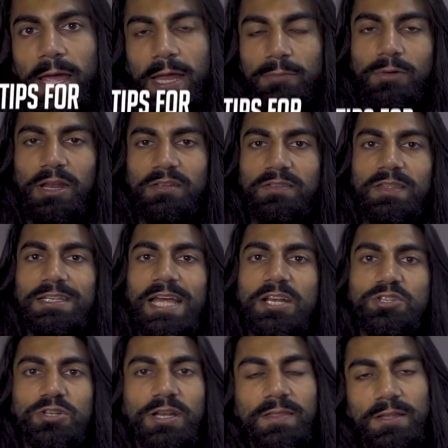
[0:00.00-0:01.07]
in releasing the
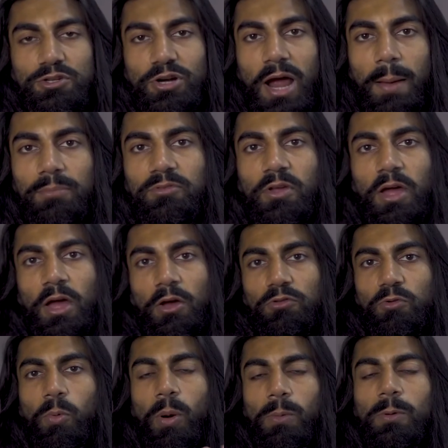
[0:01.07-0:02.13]
tension in the traps.
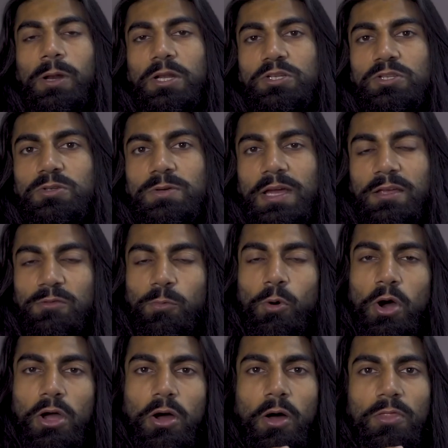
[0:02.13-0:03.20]
So what we want to do is
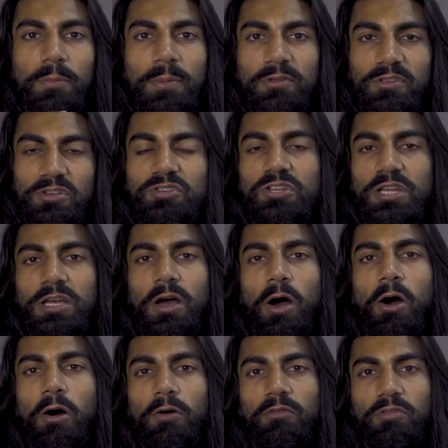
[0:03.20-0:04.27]
work on the positioning
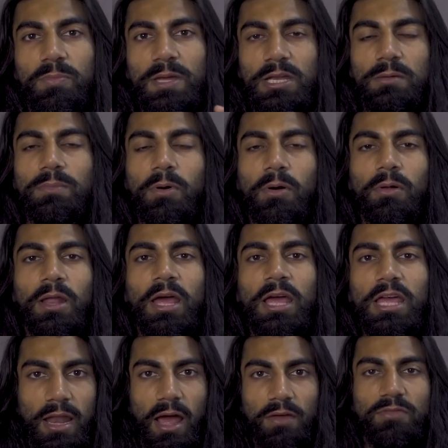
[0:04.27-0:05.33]
of the peanut ball.
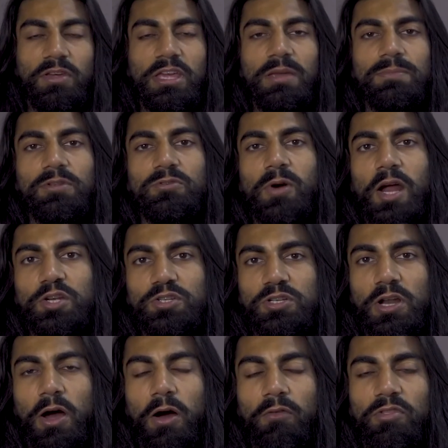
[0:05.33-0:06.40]
Now, if you keep the
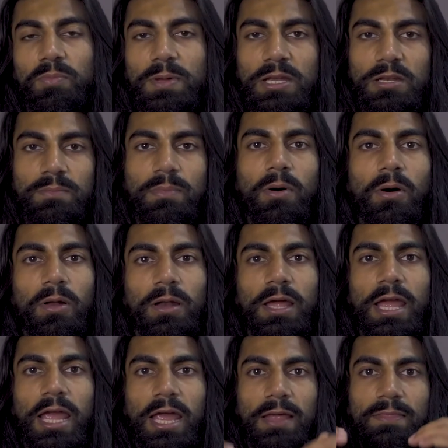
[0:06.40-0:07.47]
direction of the peanut ball
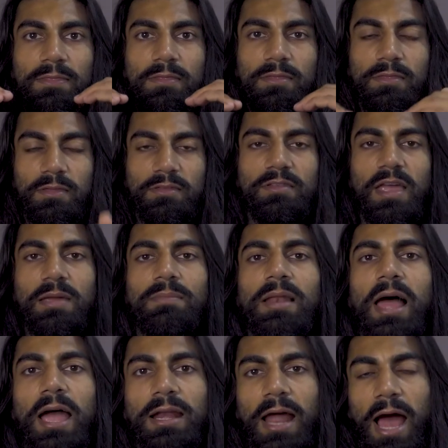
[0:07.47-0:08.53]
in the same
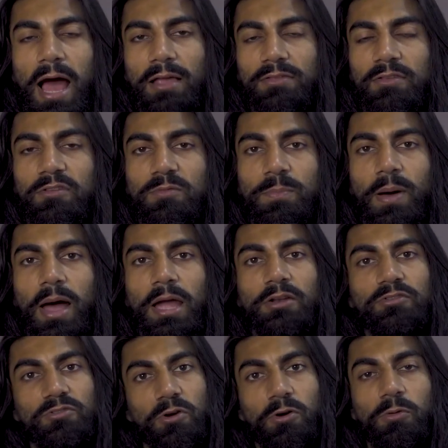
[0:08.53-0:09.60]
line as the
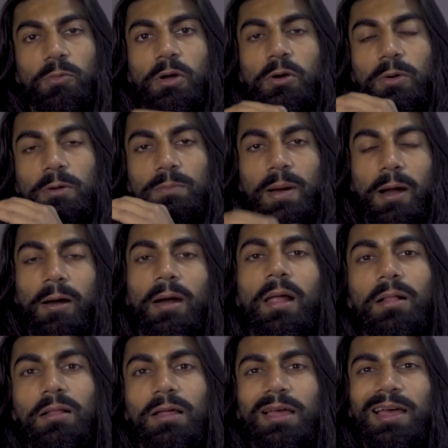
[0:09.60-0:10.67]
spine, so we're going
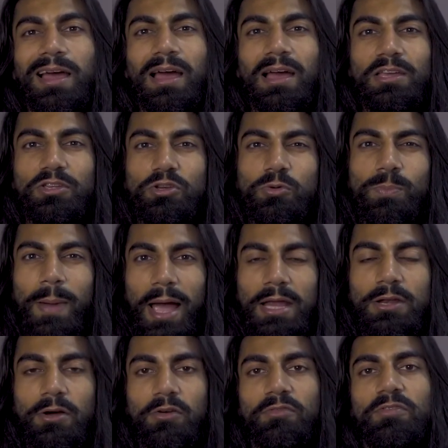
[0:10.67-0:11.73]
parallel, you
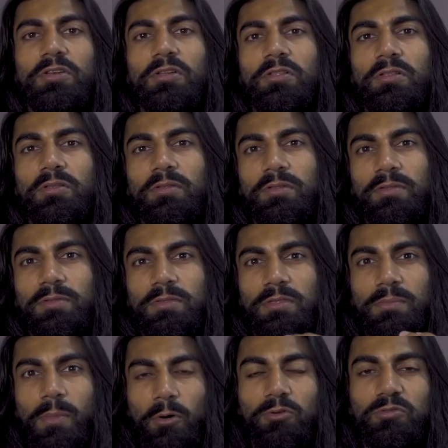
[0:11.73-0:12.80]
might not feel
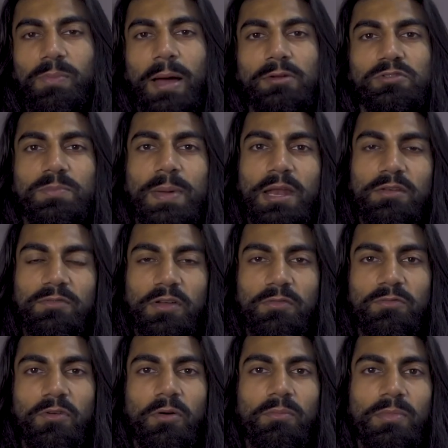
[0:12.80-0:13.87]
the most amount of benefit
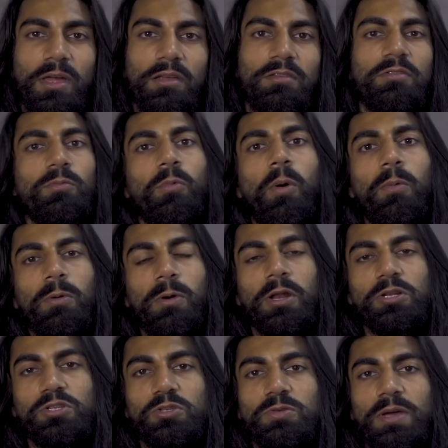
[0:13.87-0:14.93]
from this. What we want
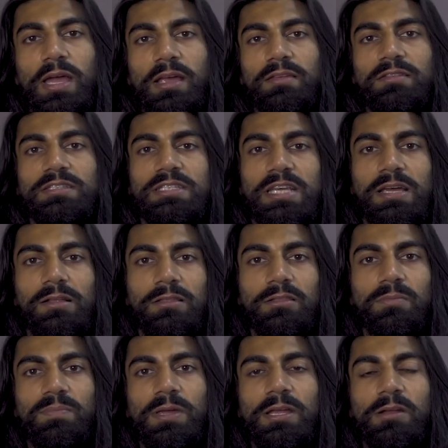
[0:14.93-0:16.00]
to do is tilt
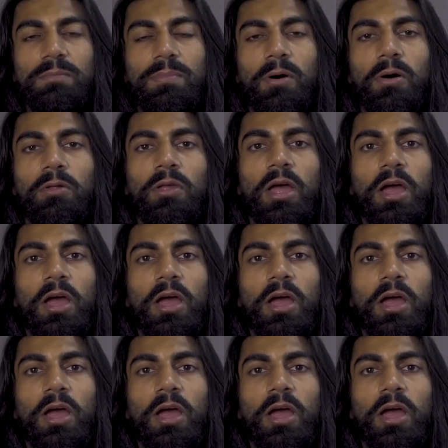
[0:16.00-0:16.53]
the peanut ball